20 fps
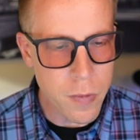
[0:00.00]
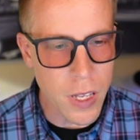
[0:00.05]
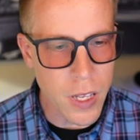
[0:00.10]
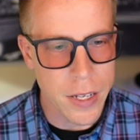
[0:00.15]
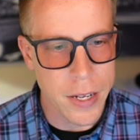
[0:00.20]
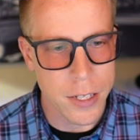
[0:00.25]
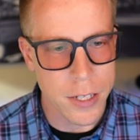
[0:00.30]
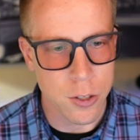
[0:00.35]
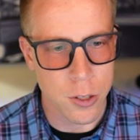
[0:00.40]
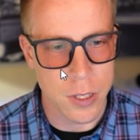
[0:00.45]

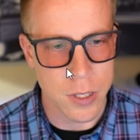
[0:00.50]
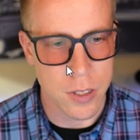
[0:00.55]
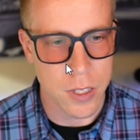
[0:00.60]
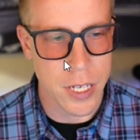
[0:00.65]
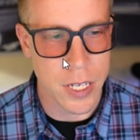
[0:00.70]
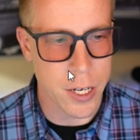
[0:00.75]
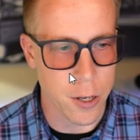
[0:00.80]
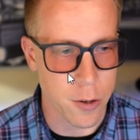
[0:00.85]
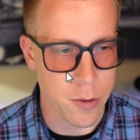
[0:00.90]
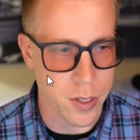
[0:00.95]
And as you can see
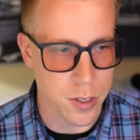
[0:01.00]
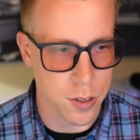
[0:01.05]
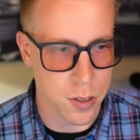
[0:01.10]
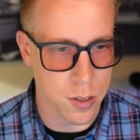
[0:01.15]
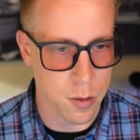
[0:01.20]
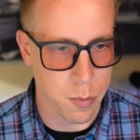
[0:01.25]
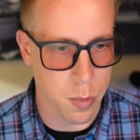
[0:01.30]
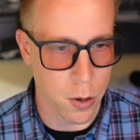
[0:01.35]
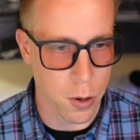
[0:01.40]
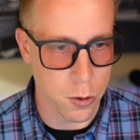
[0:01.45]
here, this is
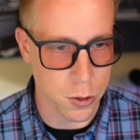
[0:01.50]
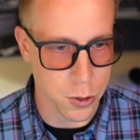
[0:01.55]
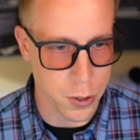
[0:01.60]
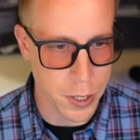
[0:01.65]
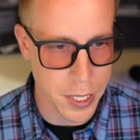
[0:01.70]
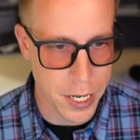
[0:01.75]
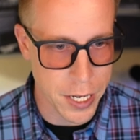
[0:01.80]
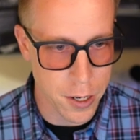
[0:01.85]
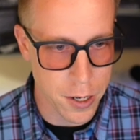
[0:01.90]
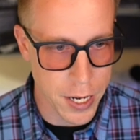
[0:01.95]
the post
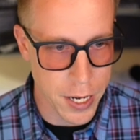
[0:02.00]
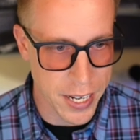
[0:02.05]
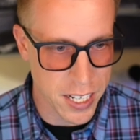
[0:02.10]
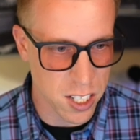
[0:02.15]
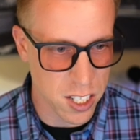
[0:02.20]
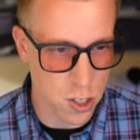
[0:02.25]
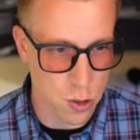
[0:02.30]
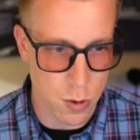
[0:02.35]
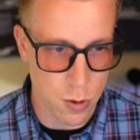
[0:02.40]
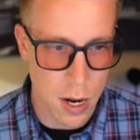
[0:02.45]
right here, and I
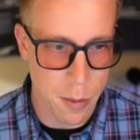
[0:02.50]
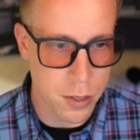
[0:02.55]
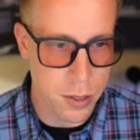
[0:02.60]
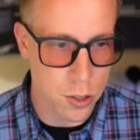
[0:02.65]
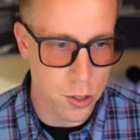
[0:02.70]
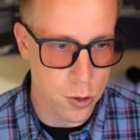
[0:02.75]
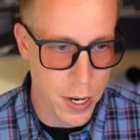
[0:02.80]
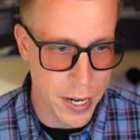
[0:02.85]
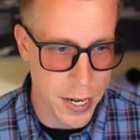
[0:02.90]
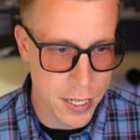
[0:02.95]
can drop and
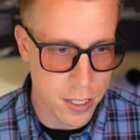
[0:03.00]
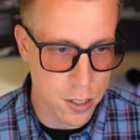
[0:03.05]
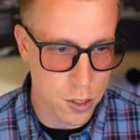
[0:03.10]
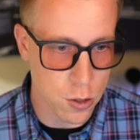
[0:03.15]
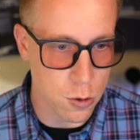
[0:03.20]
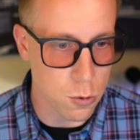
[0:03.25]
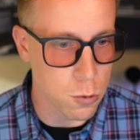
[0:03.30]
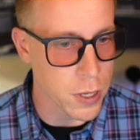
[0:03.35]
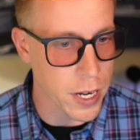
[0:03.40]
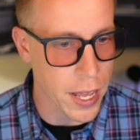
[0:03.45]
drag it
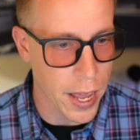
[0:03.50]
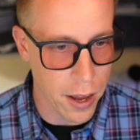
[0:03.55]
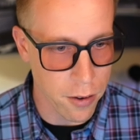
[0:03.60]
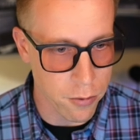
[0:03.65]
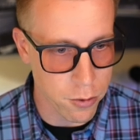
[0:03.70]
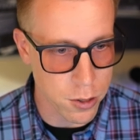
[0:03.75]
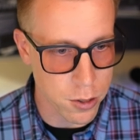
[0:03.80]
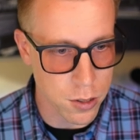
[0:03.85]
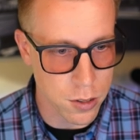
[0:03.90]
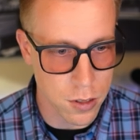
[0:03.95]
to
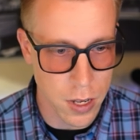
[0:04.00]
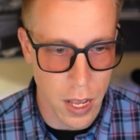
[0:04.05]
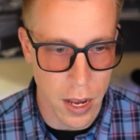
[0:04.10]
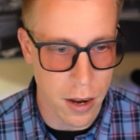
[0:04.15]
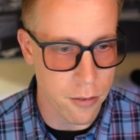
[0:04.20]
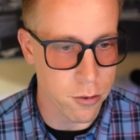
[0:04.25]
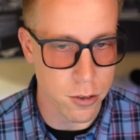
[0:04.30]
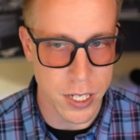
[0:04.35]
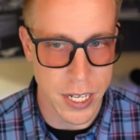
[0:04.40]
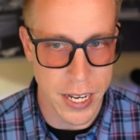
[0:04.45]

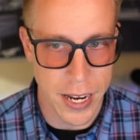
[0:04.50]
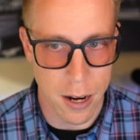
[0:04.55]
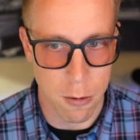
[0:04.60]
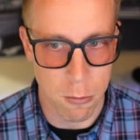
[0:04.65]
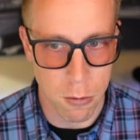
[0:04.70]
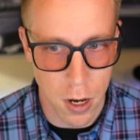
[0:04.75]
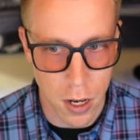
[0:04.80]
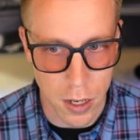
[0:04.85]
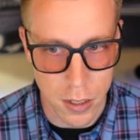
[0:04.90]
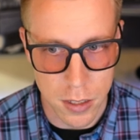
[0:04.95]
whatever day I
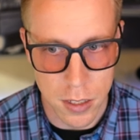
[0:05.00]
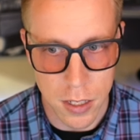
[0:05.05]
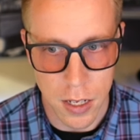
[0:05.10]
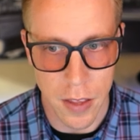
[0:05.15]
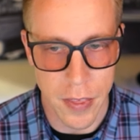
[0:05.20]
want.